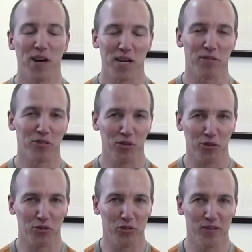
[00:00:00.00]
My name is
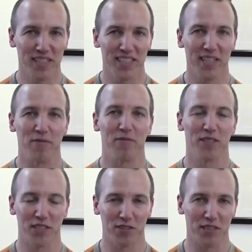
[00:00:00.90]
Rick Olderman. I'm a
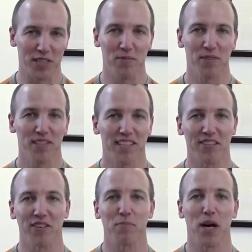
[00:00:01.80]
physical therapist
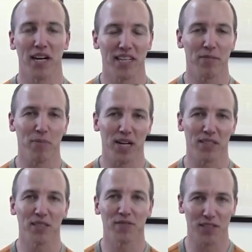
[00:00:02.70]
here at Body and
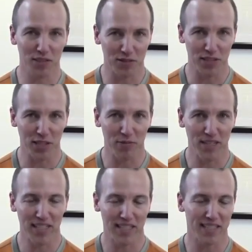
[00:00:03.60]
Balance Physical
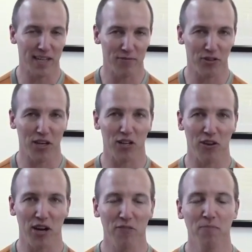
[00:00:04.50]
Therapy in Denver,
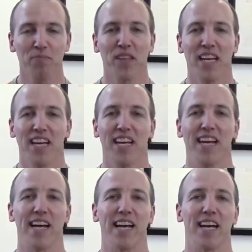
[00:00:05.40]
Colorado.
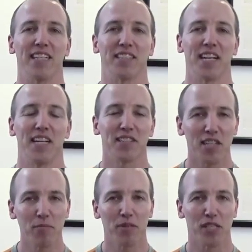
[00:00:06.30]
And today's
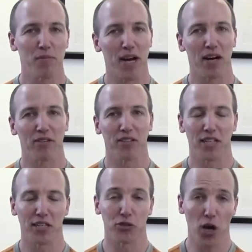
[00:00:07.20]
tip is about
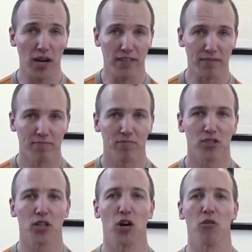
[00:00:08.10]
driving.
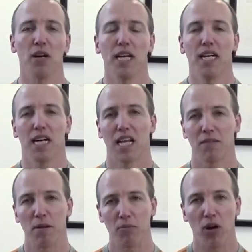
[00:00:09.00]
So a lot
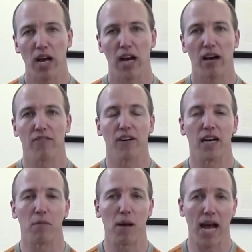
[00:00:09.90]
of people have
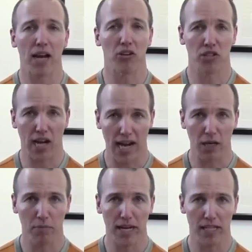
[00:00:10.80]
back or
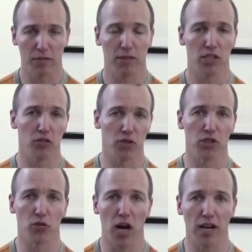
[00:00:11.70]
sciatic pain, especially when
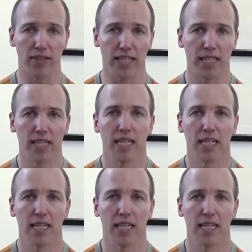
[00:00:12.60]
driving.